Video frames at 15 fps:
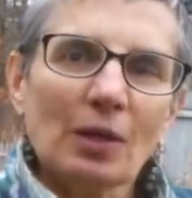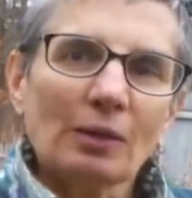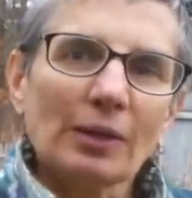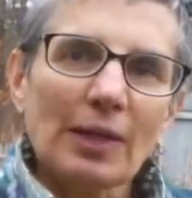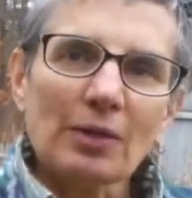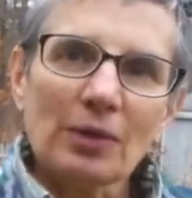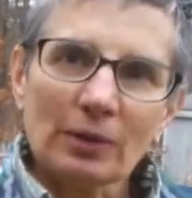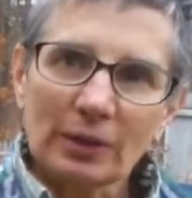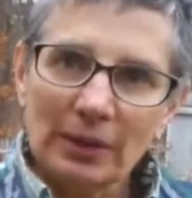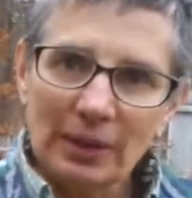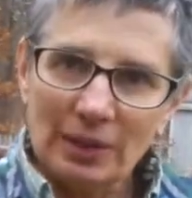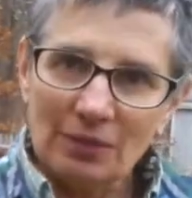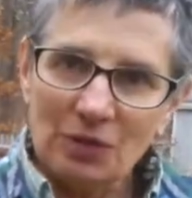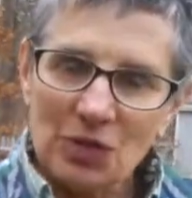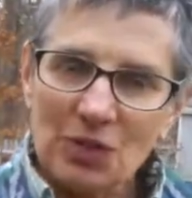Like the
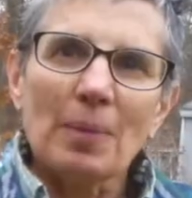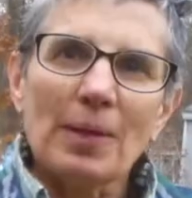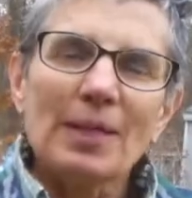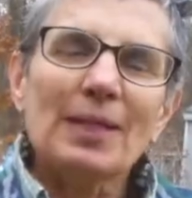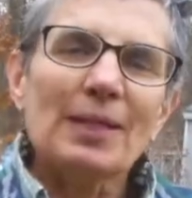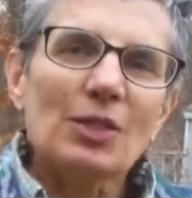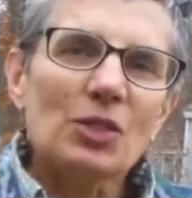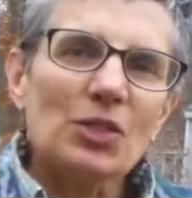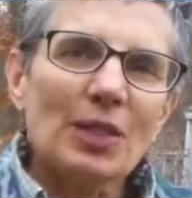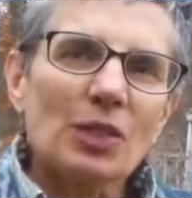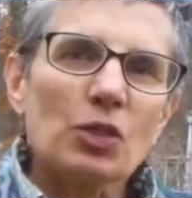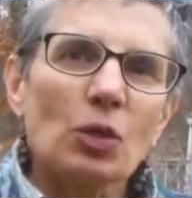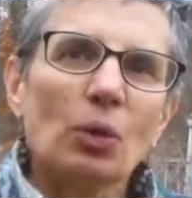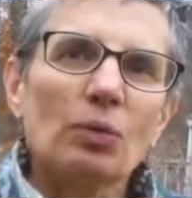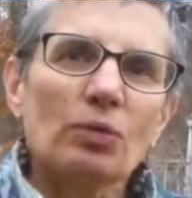leaves, many
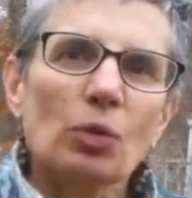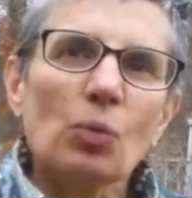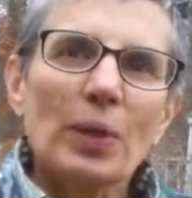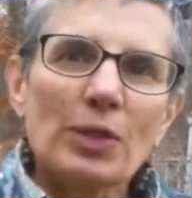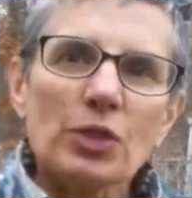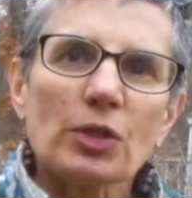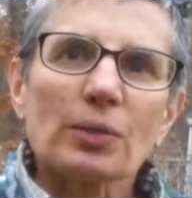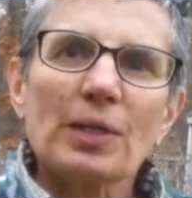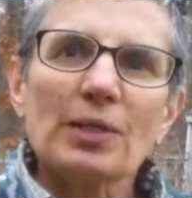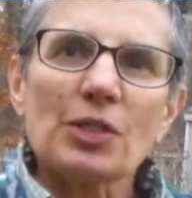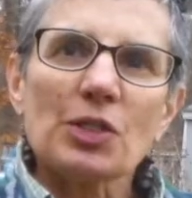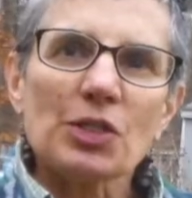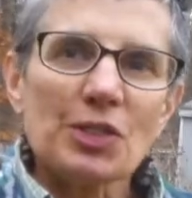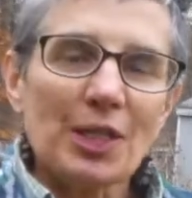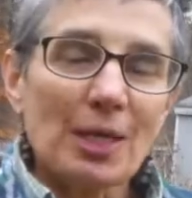insects overwinter in
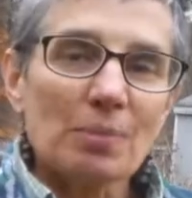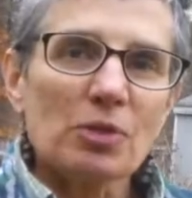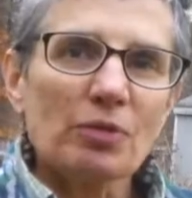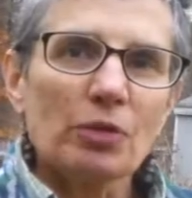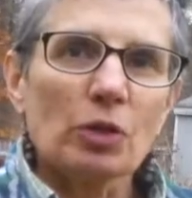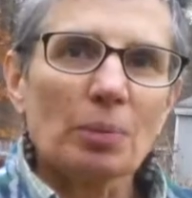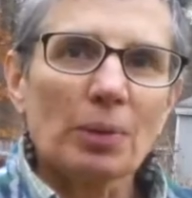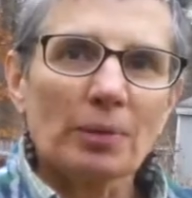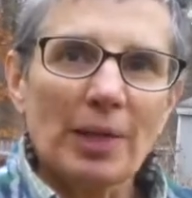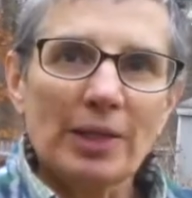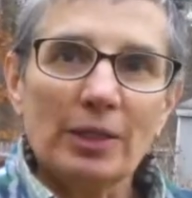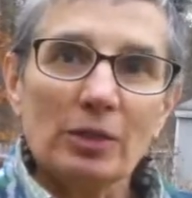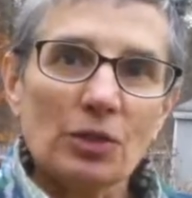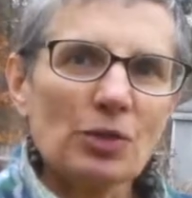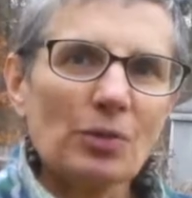the stems of your
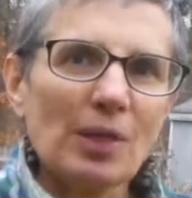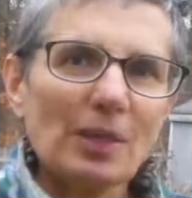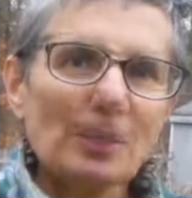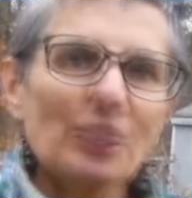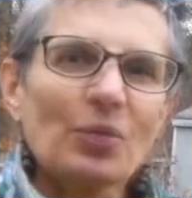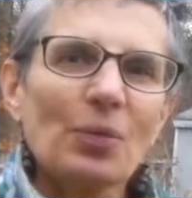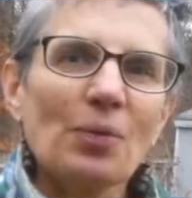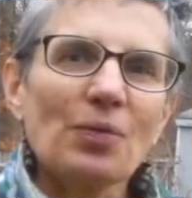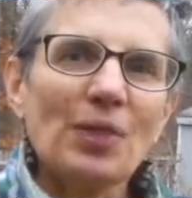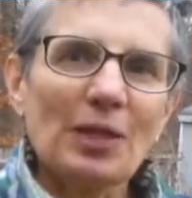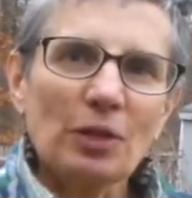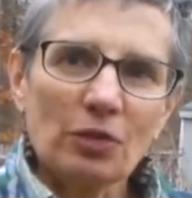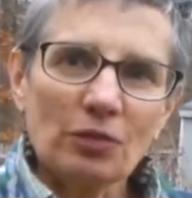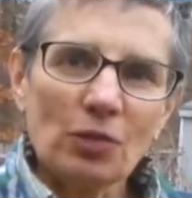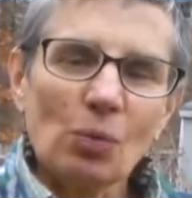perennials are there. So
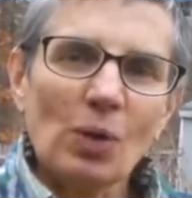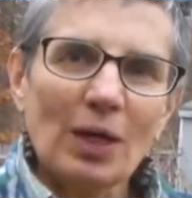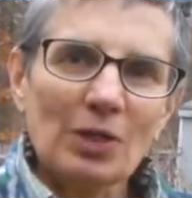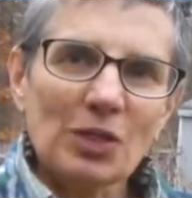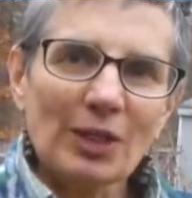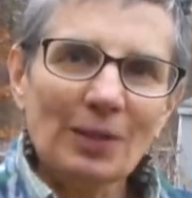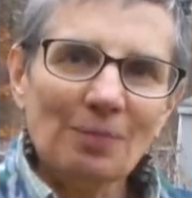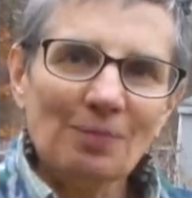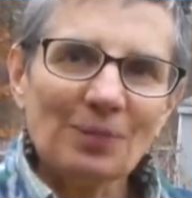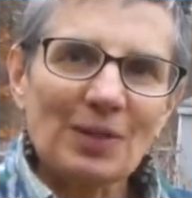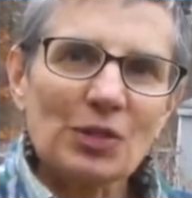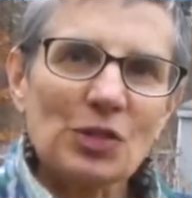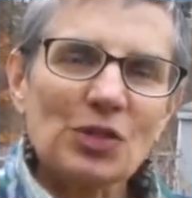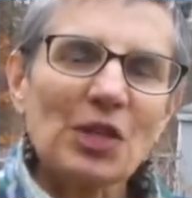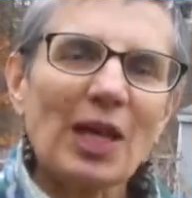thank you for watching.
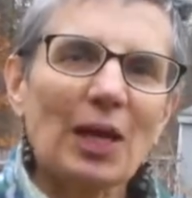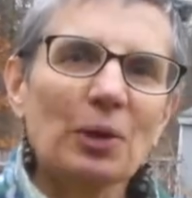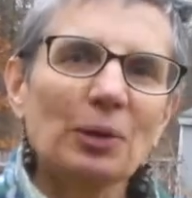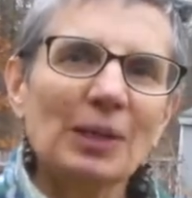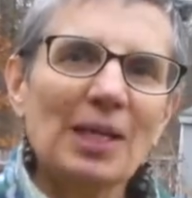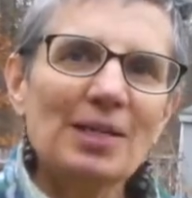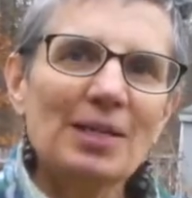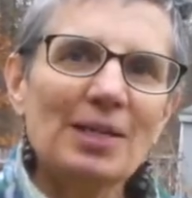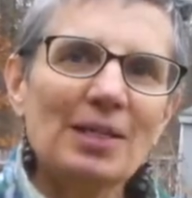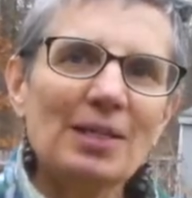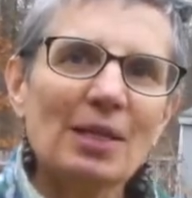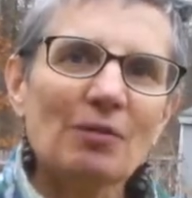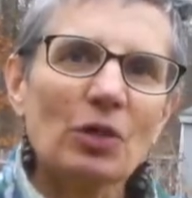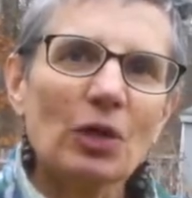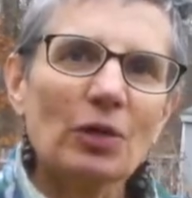This is Carol
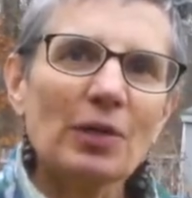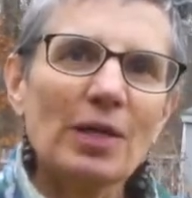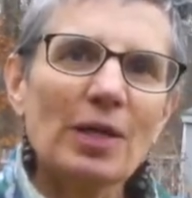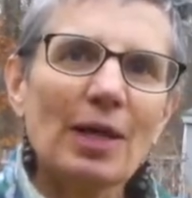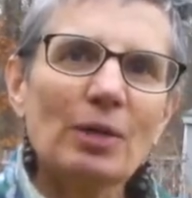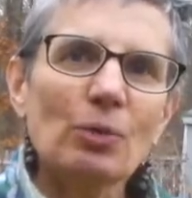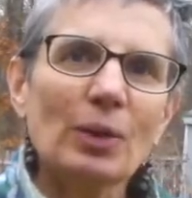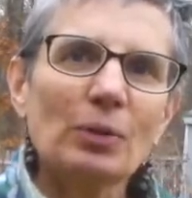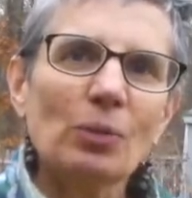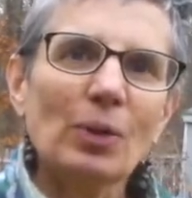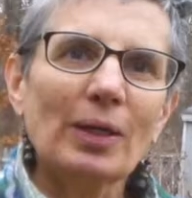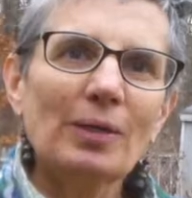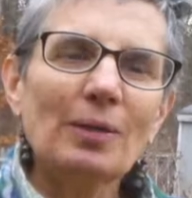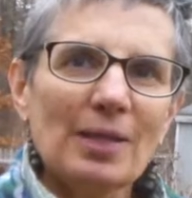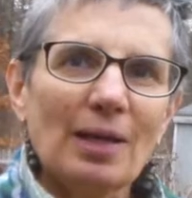Lundeen of Garden
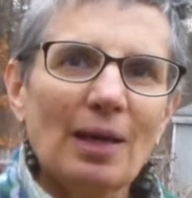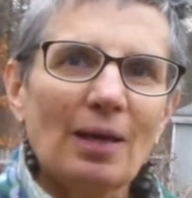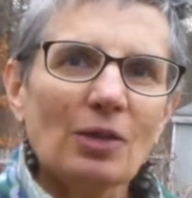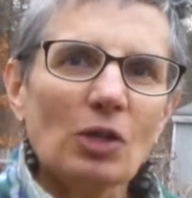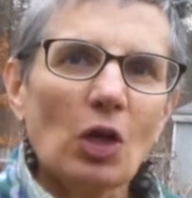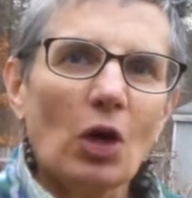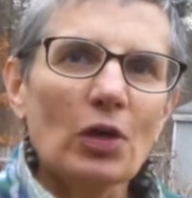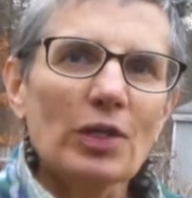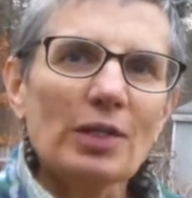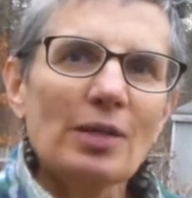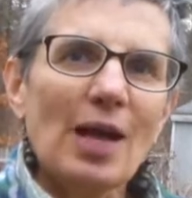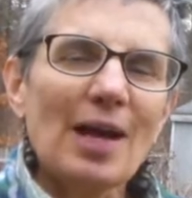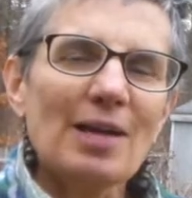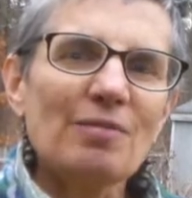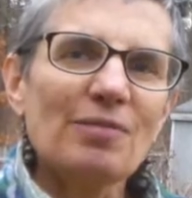911 at
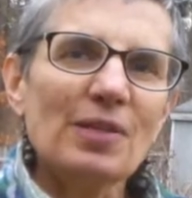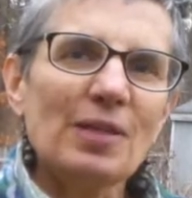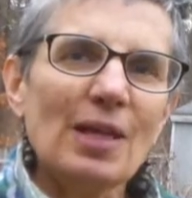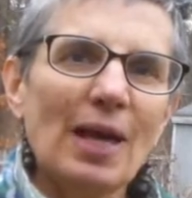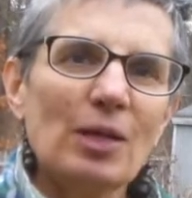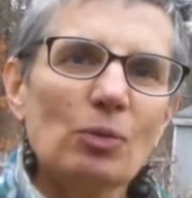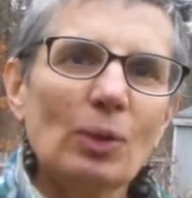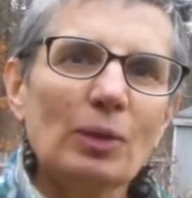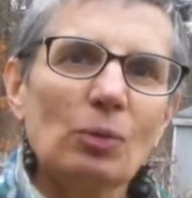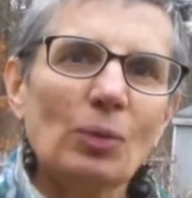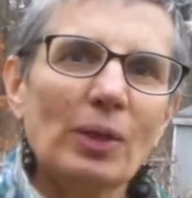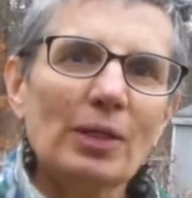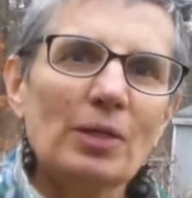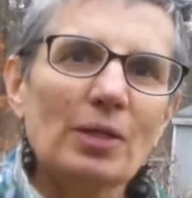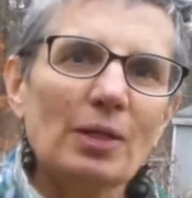
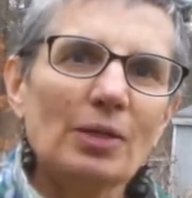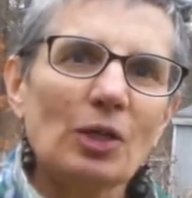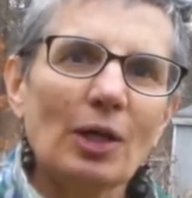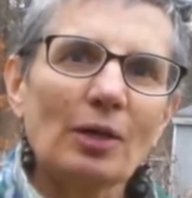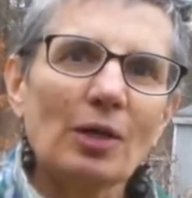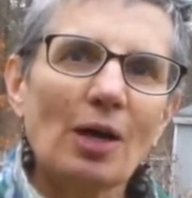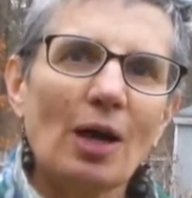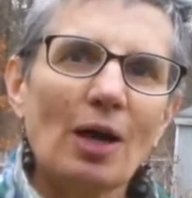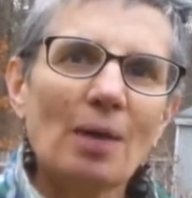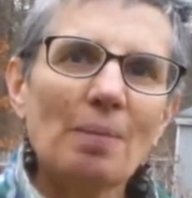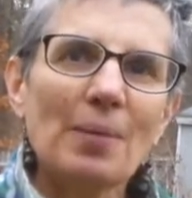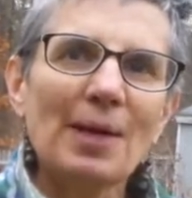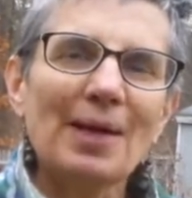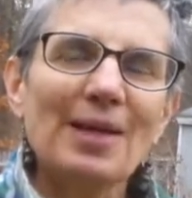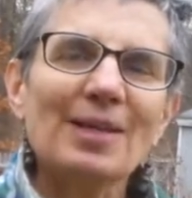
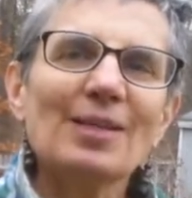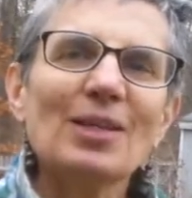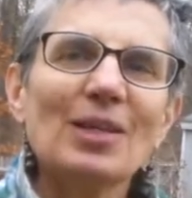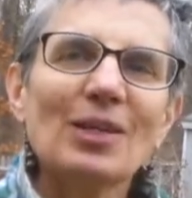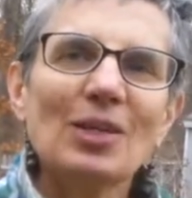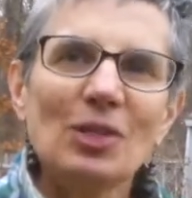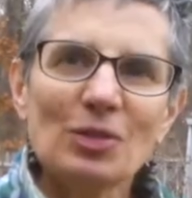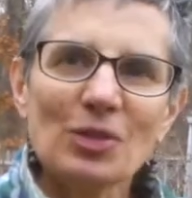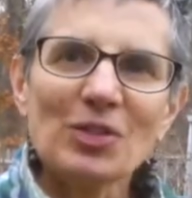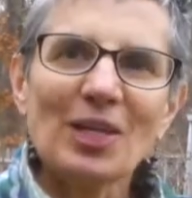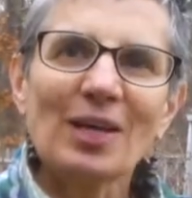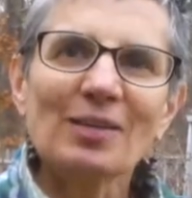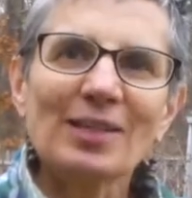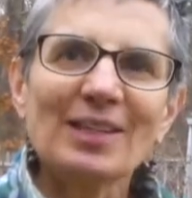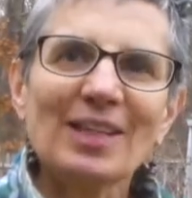garden-911.com, and here's to
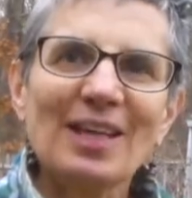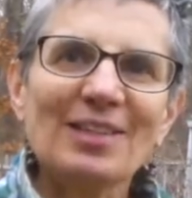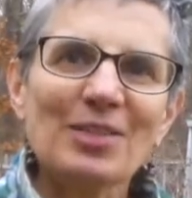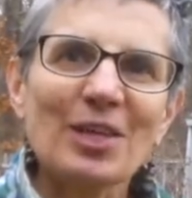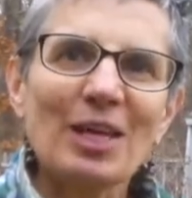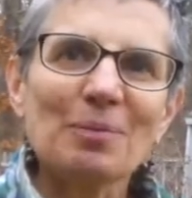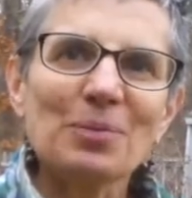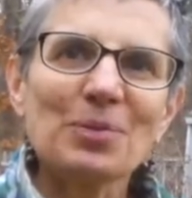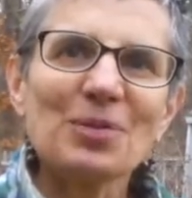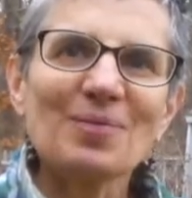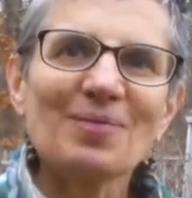healthy landscapes.